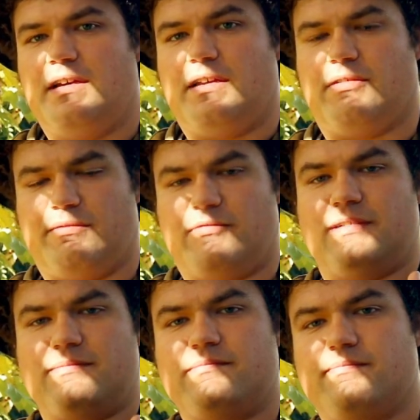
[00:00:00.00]
you want
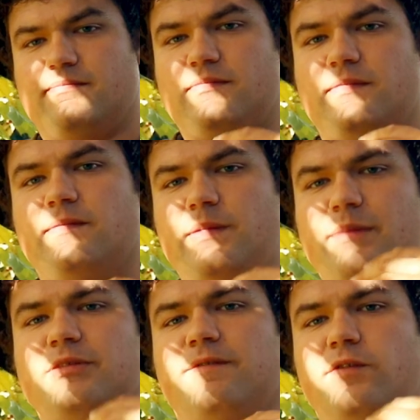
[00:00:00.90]
to be
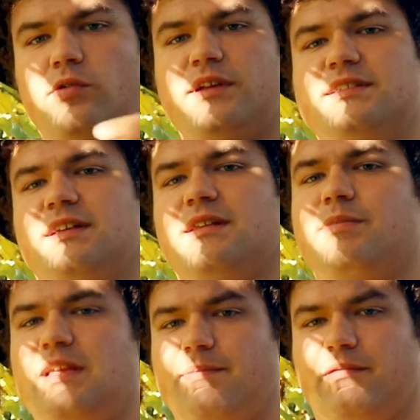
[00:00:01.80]
able to focus on the
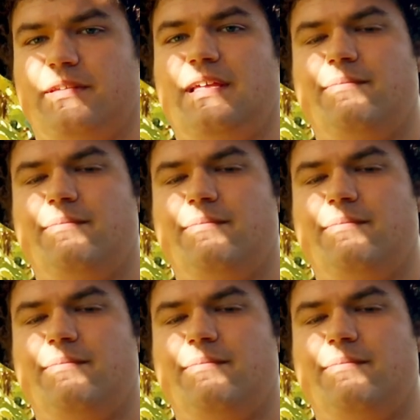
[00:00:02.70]
people,